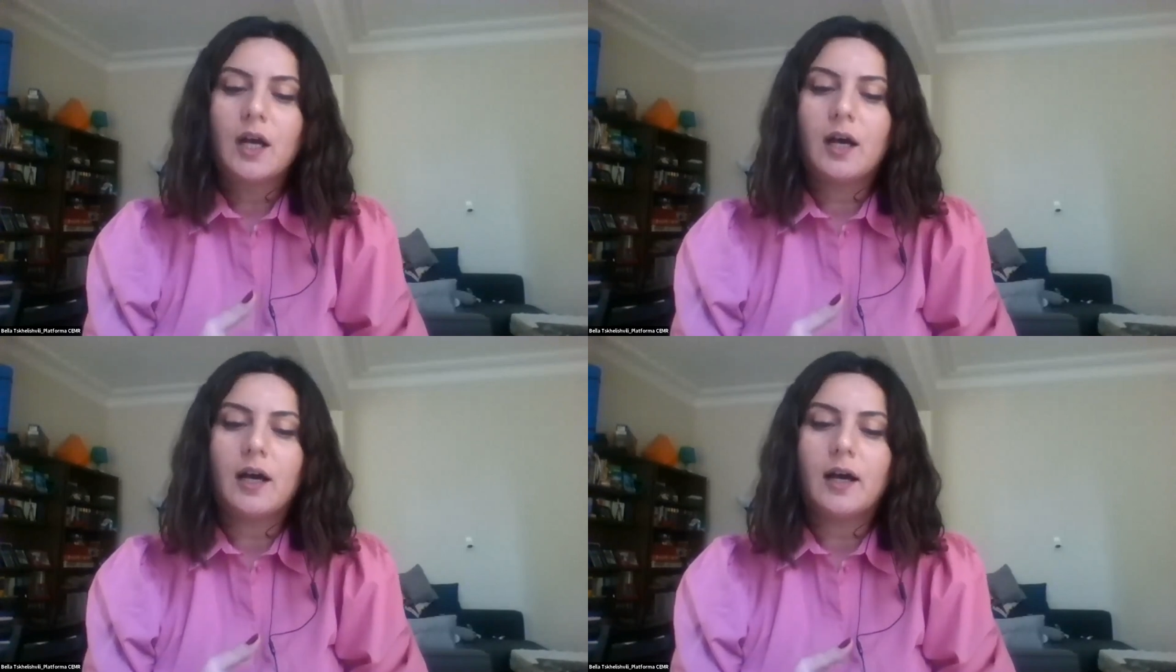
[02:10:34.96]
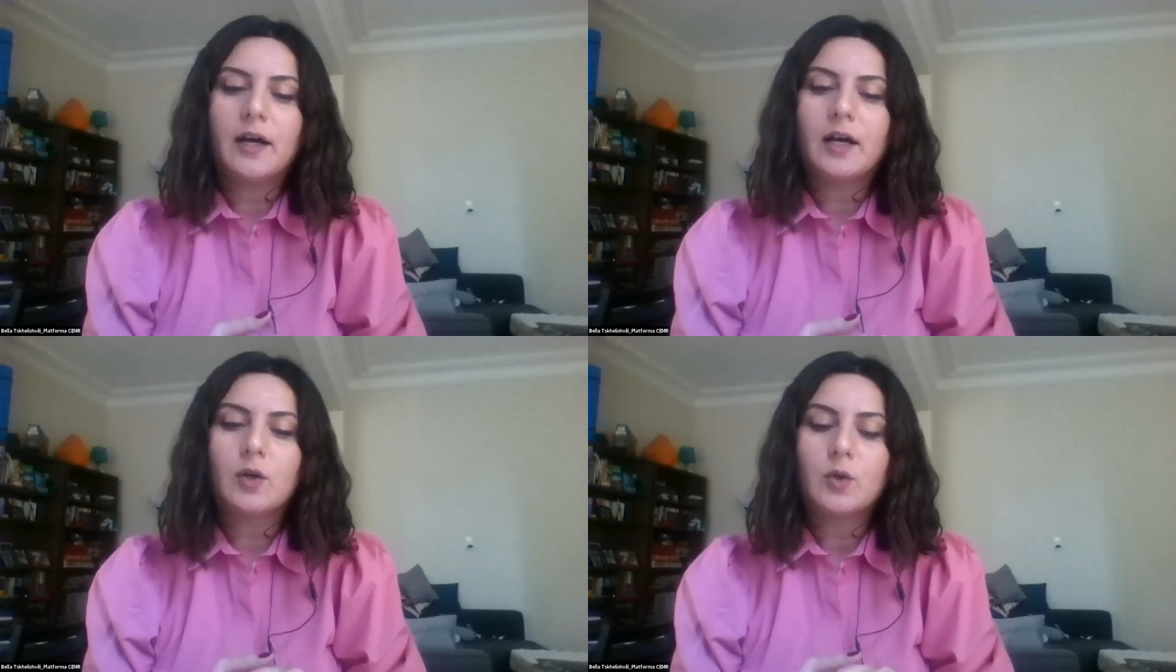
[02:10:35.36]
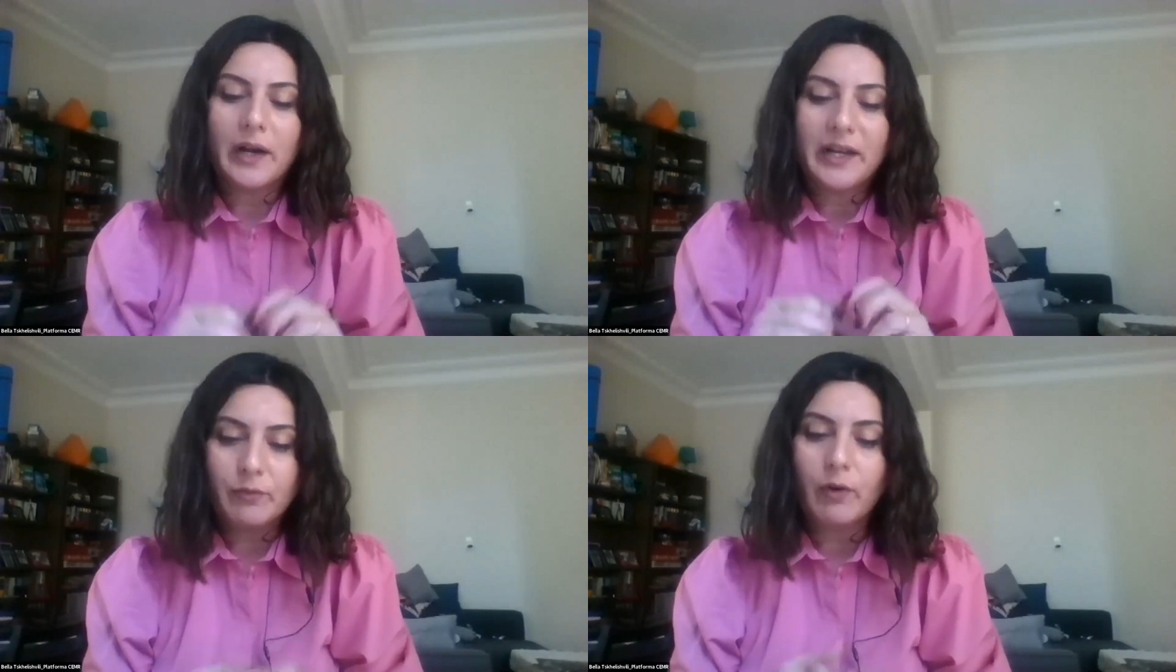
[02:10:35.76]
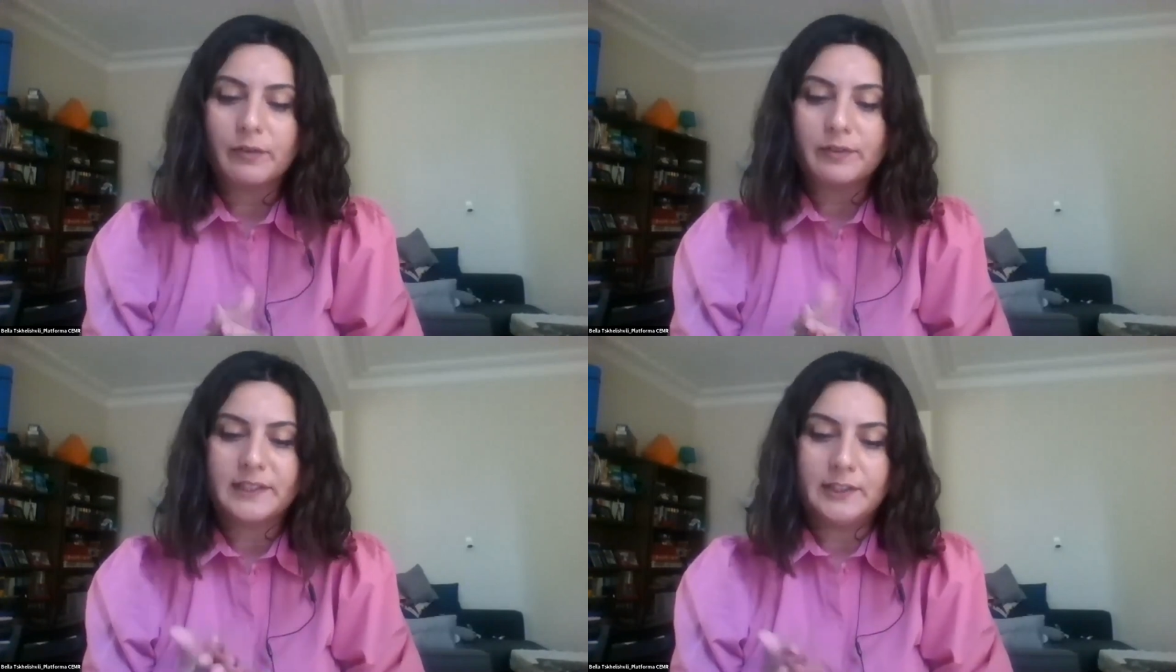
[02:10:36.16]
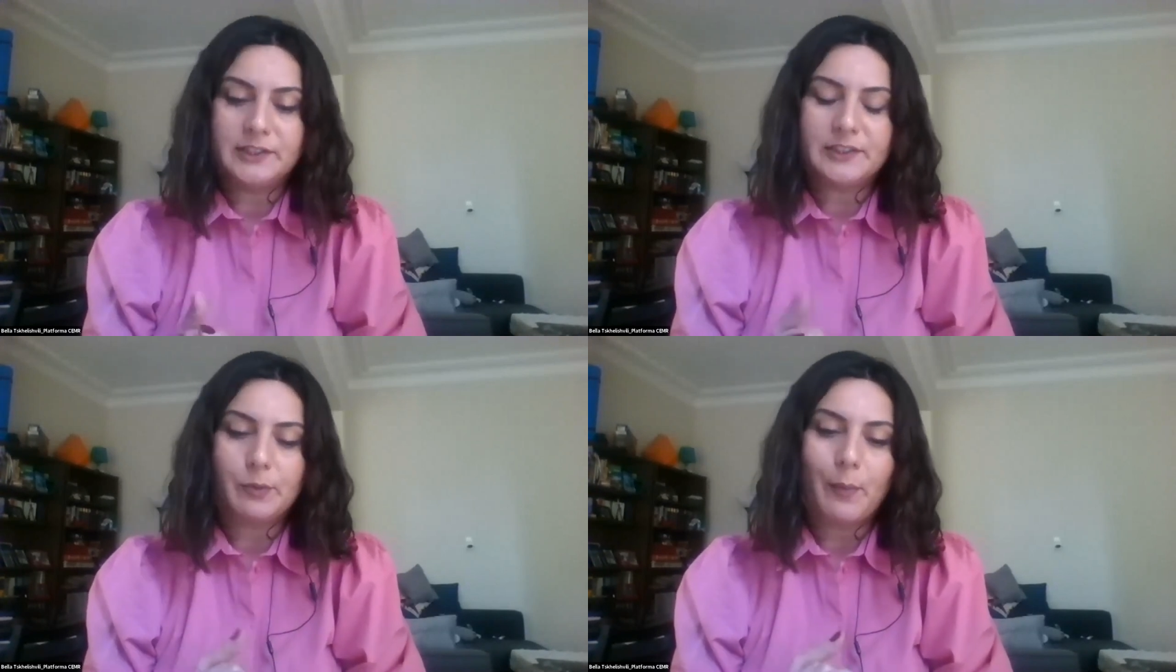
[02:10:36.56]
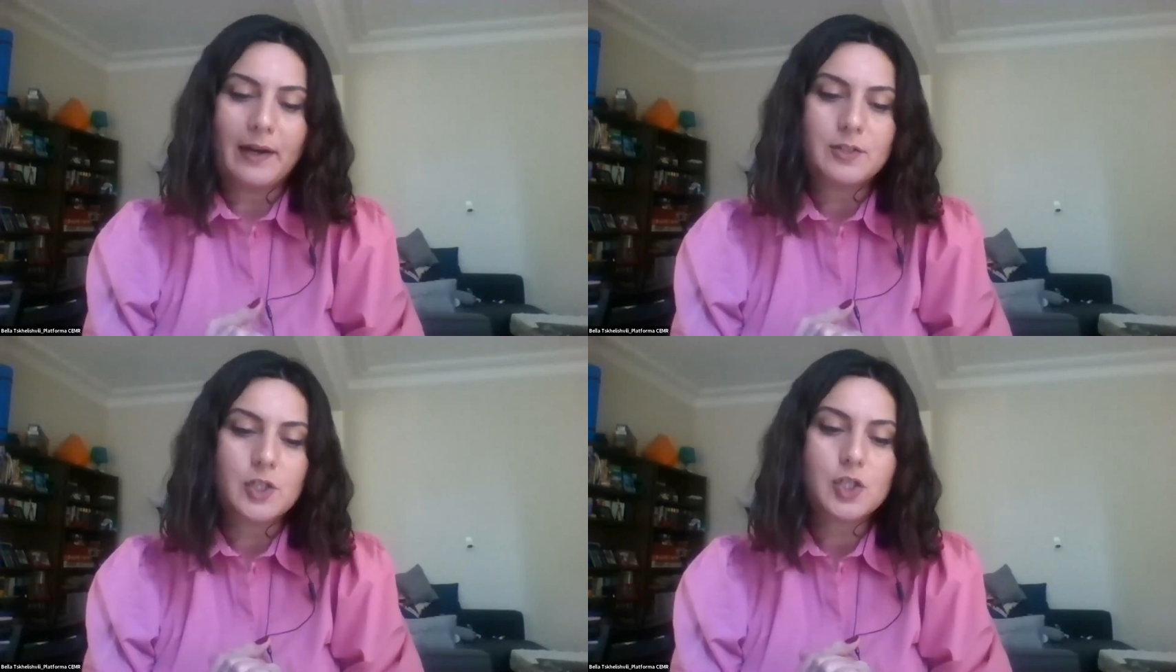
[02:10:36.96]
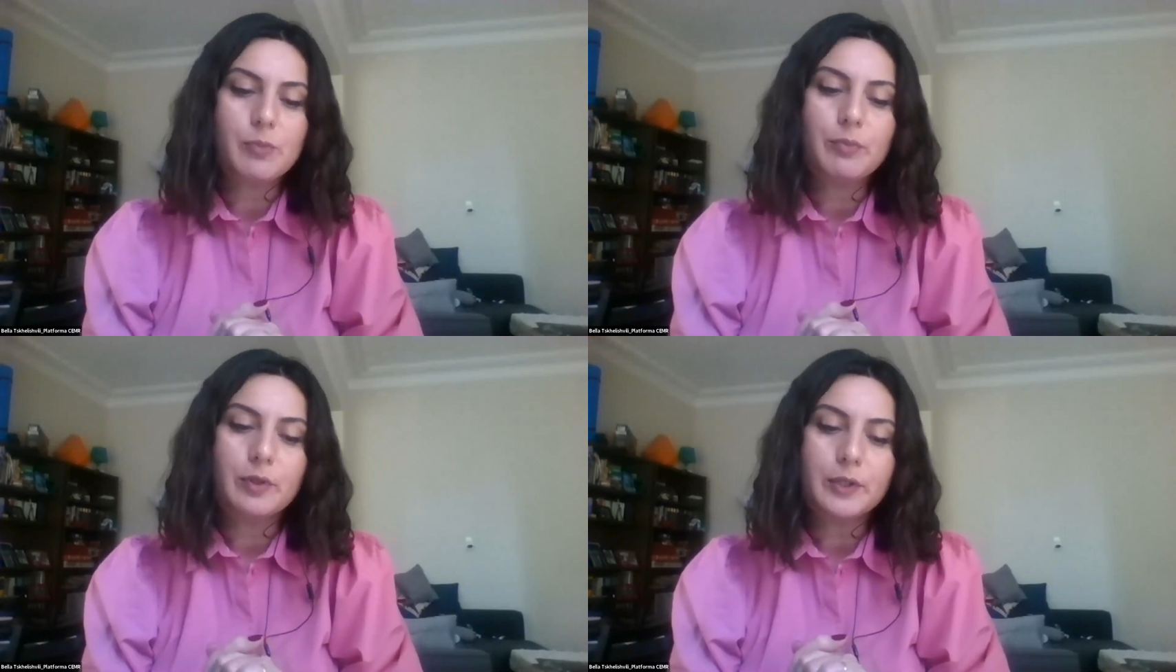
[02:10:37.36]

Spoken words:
who are involved in Eastern Partnership.